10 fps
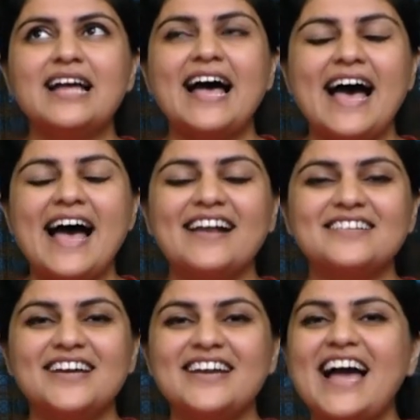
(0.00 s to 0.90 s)
hack
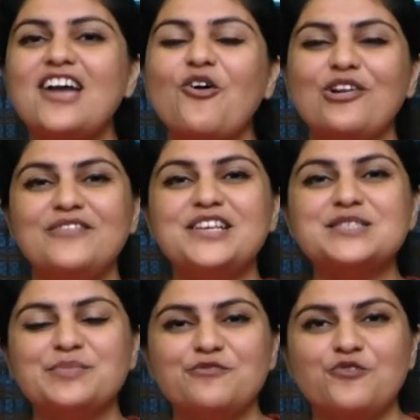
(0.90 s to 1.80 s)
that I
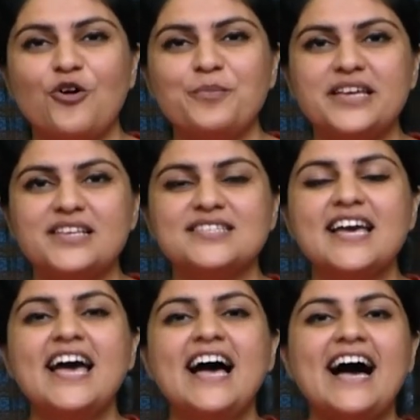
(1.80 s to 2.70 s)
always perform is
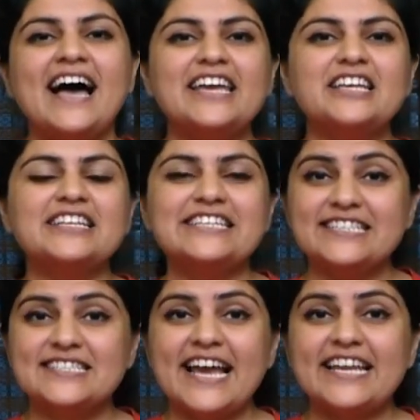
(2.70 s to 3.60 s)
I
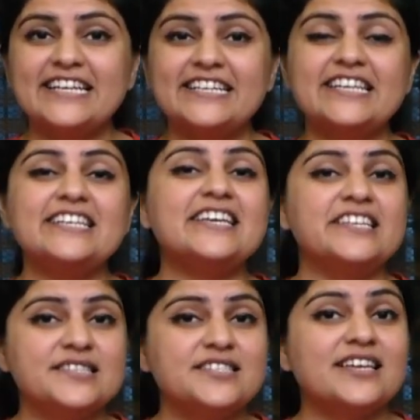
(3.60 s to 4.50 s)
design it in
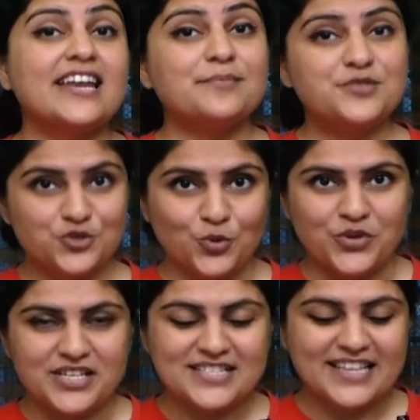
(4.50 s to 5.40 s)
Instagram stories.